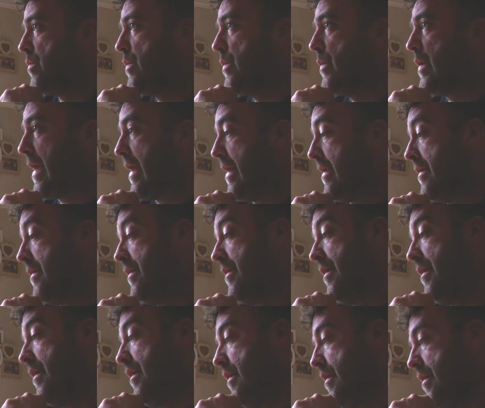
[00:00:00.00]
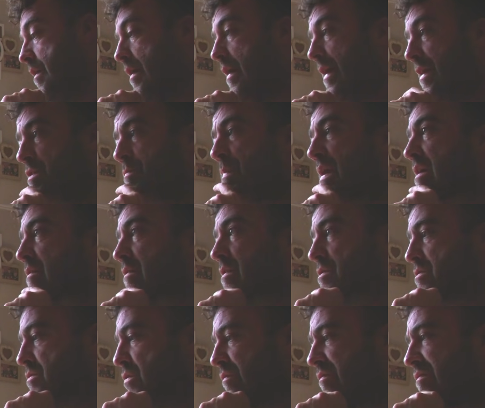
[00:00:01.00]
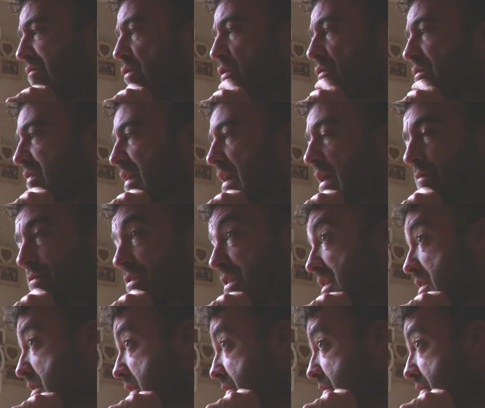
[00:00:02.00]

We were getting experience done 4, 5, 6,